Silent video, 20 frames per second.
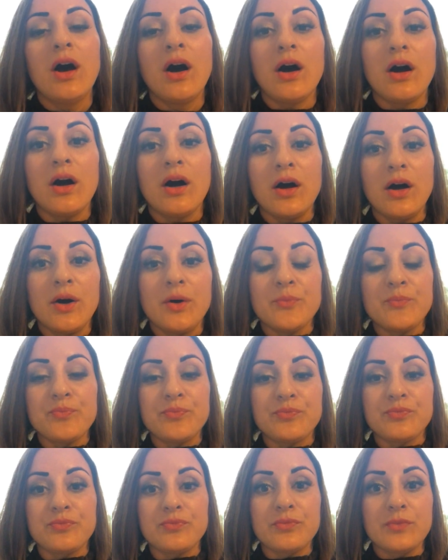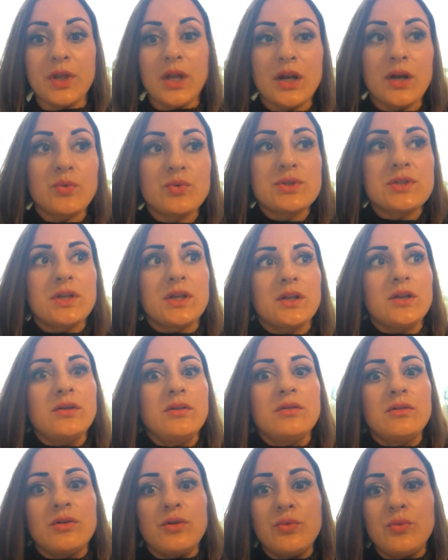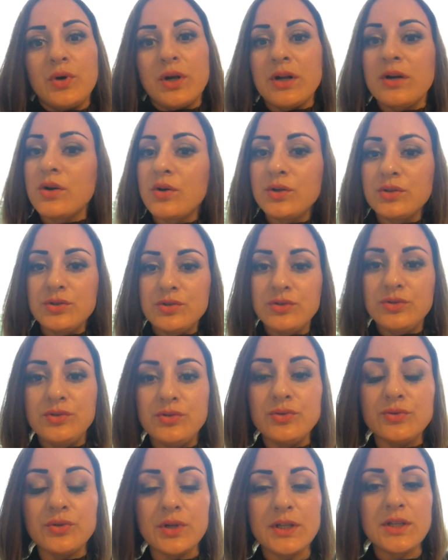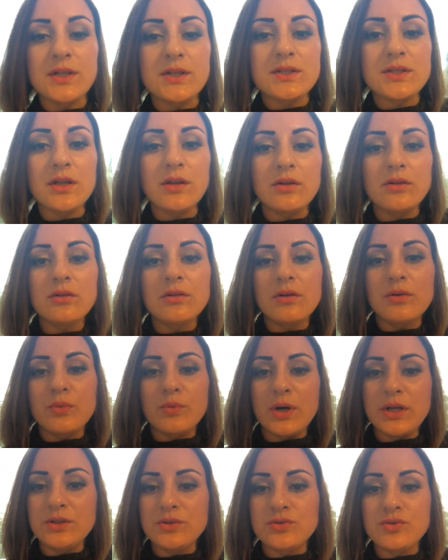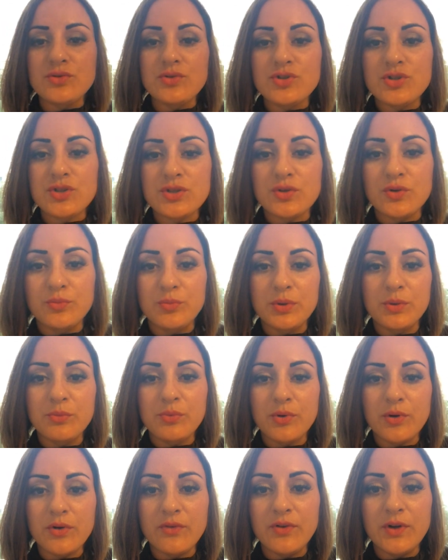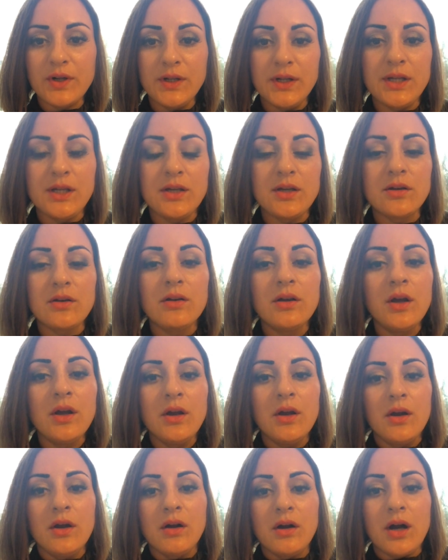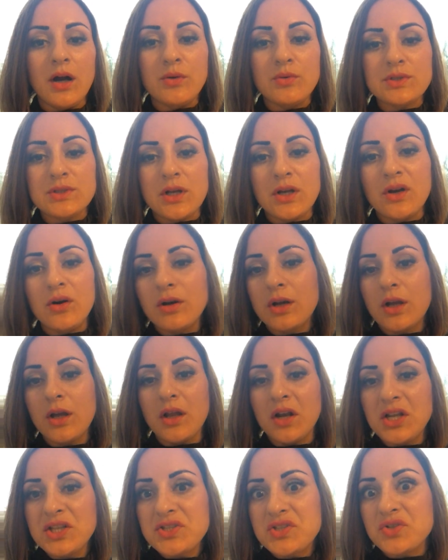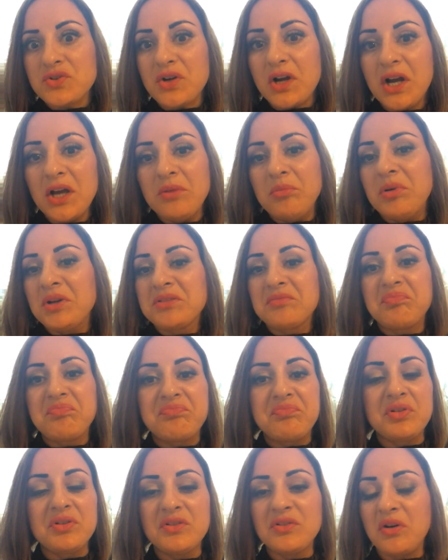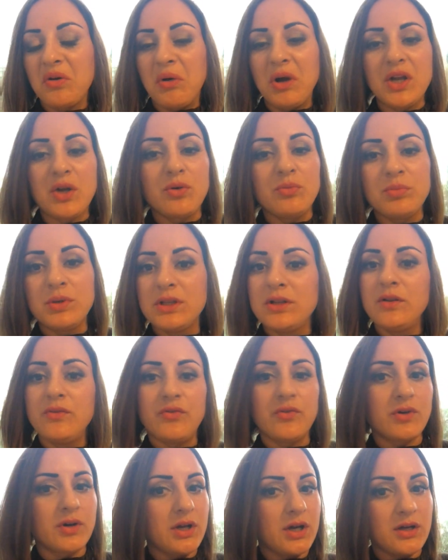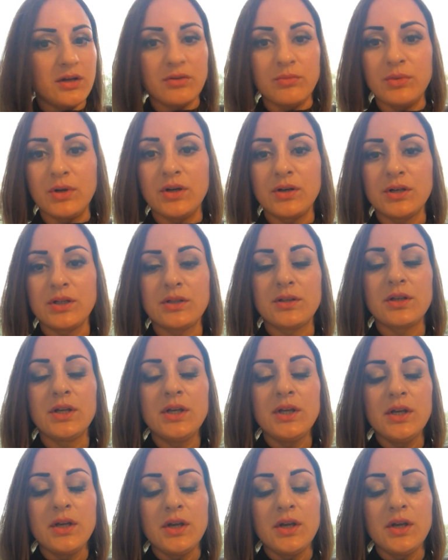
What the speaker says: And I was thinking, what I'm going to do. And he said, why don't you just open profile here? I was like, okay, let's try, but I completely forgot about it.